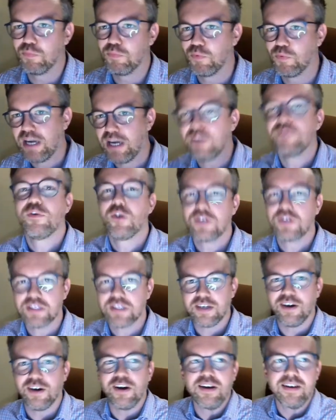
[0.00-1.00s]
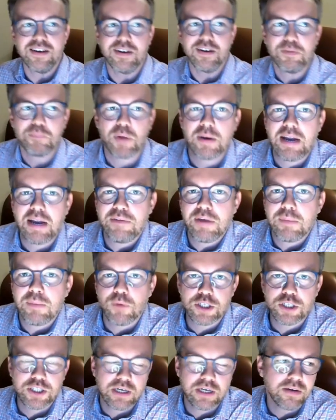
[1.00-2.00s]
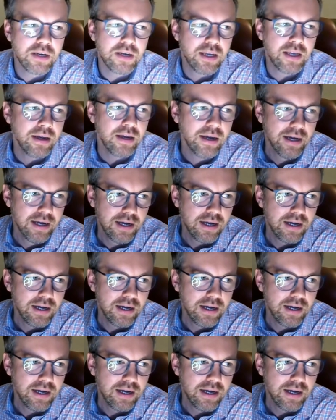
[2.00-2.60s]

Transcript: we are focusing on, but I think more generally,